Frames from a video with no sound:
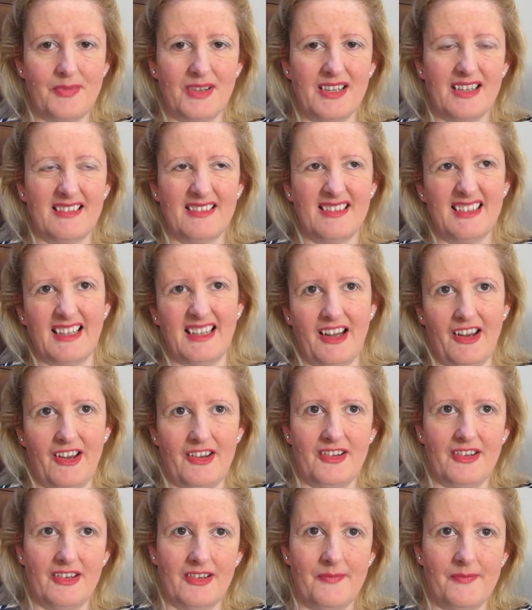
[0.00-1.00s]
But you
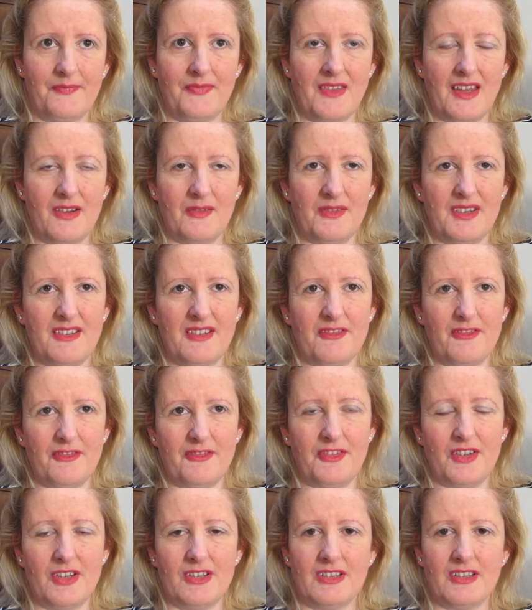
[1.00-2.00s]
know, when it
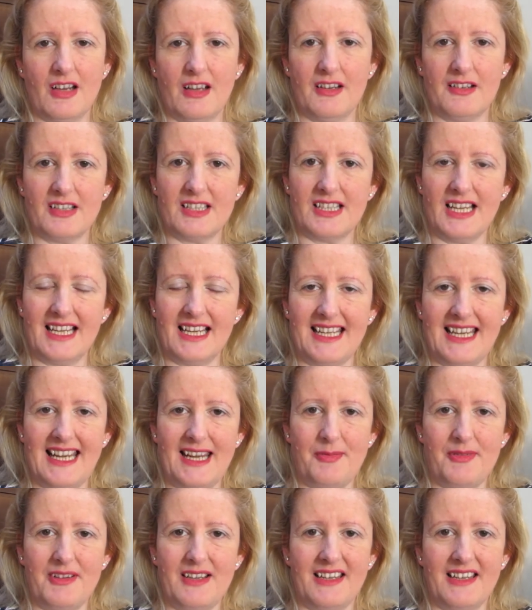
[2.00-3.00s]
first kind of started
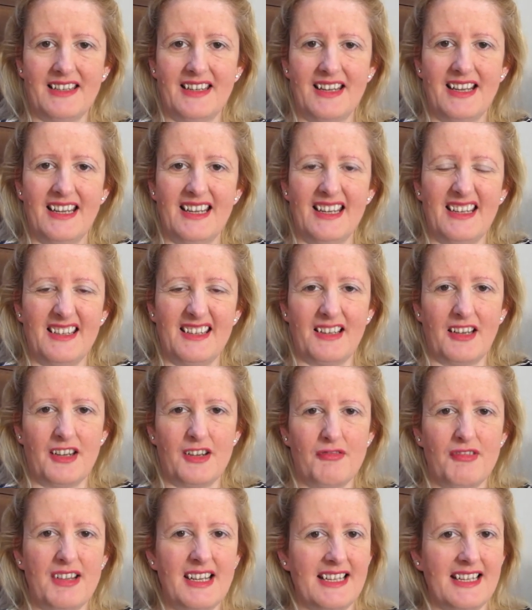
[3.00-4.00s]
happening, you know,
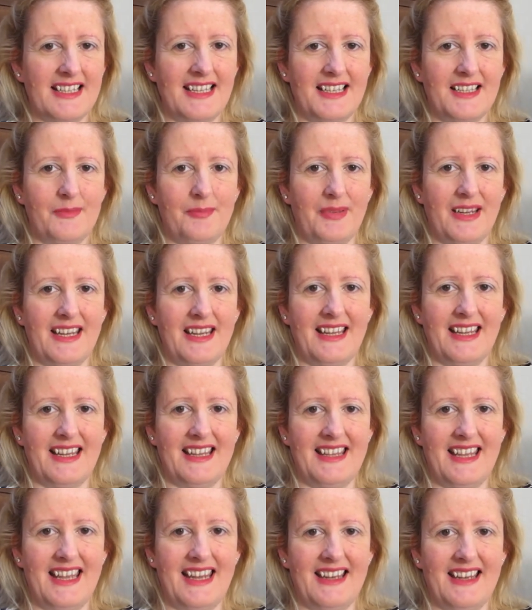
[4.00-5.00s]
you read a little bit
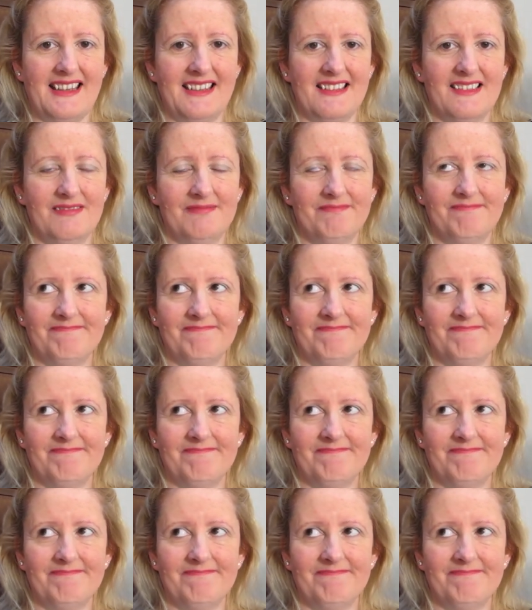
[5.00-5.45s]
and then,